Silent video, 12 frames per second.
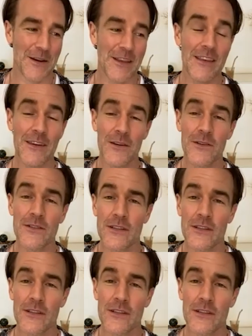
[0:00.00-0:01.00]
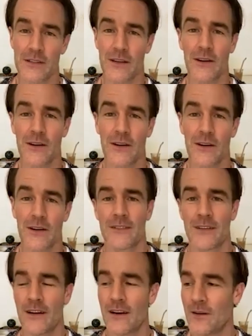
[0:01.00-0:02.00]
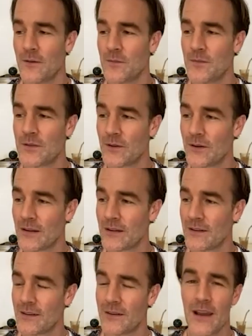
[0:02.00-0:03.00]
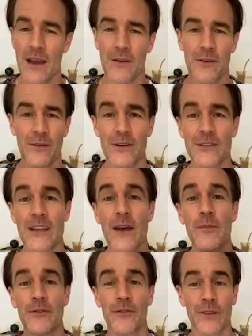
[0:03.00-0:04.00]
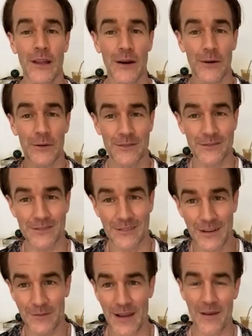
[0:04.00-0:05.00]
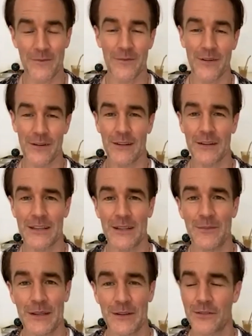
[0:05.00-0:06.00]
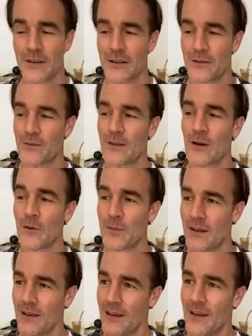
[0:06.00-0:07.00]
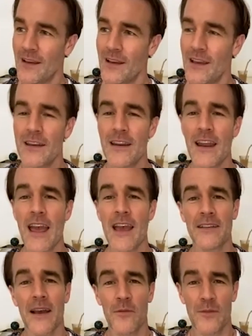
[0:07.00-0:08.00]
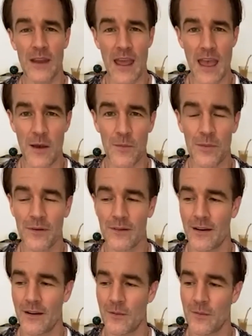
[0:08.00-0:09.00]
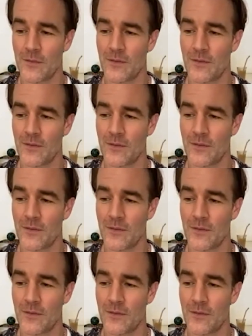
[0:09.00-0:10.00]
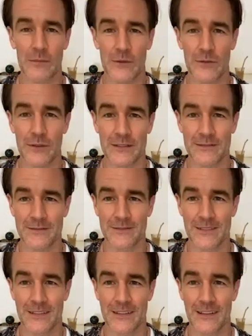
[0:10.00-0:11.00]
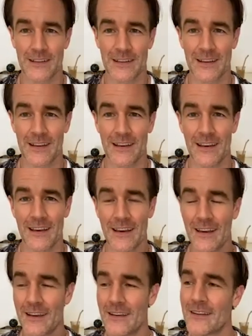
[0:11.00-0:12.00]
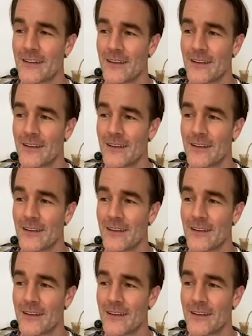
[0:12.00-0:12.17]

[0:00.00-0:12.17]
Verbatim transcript: years and years ago, um, during, you know, uh, careers ebb and flow. Sure. I'm, I'm, very lucky to be in, in a flow, but mm-hmm. in a, a, time of an ebb, um, I did a Hallmark movie. Mm-hmm. And